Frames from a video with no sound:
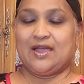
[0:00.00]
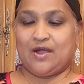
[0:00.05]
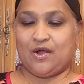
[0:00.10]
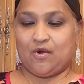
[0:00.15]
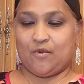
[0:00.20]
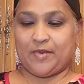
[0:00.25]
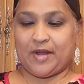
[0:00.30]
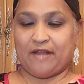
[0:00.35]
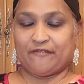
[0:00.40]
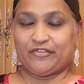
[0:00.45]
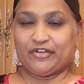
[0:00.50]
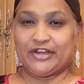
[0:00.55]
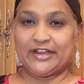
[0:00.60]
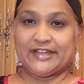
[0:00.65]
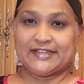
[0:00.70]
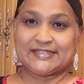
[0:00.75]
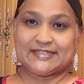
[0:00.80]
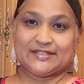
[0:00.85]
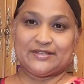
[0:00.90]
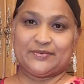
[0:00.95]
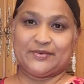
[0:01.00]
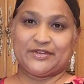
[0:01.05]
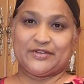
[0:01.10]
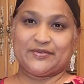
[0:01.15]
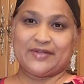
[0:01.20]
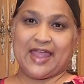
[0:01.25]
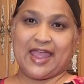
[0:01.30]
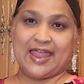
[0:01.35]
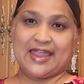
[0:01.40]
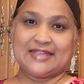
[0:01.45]
hope everything is good with
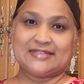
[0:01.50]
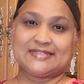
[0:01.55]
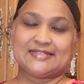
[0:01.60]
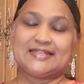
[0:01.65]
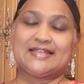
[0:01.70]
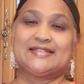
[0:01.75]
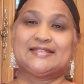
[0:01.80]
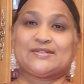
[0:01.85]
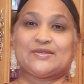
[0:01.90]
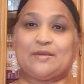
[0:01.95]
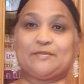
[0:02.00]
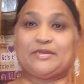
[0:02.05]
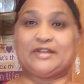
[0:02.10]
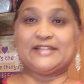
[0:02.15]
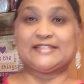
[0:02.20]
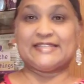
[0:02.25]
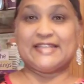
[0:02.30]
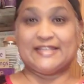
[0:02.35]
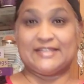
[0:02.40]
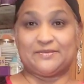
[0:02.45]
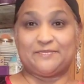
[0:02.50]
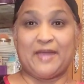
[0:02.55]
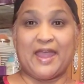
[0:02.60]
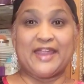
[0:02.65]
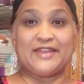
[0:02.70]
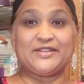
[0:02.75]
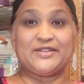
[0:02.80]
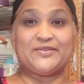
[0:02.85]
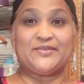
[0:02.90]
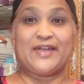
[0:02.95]
you guys. So I'm going to say
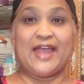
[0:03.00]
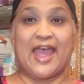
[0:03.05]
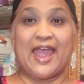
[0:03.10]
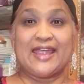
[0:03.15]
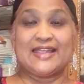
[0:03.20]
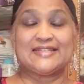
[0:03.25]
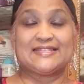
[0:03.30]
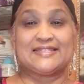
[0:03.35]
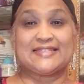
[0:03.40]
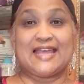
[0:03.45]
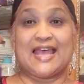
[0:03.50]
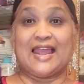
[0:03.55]
goodbye to you guys.